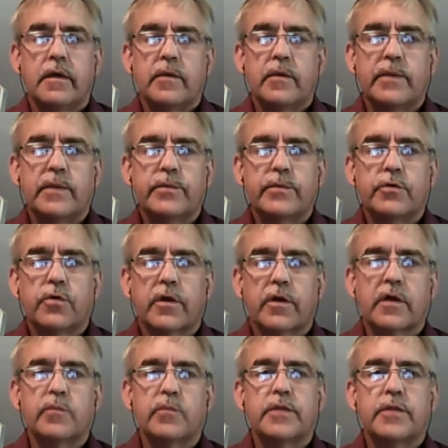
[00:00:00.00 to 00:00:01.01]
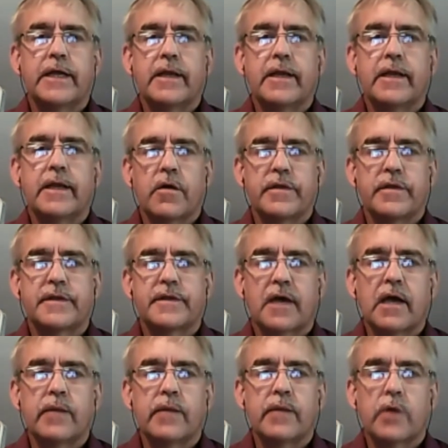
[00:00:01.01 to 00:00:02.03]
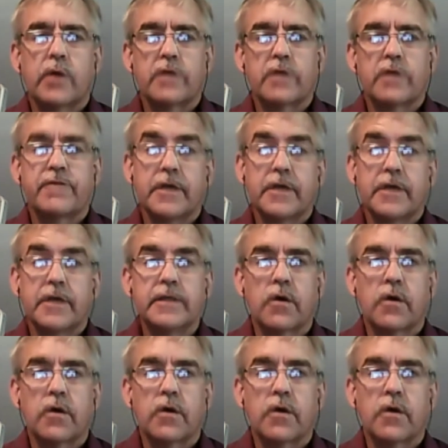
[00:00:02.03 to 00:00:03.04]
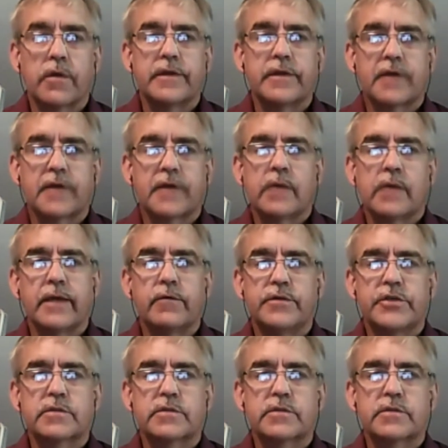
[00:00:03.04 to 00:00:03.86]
People who are complaining all the time are failing all the time and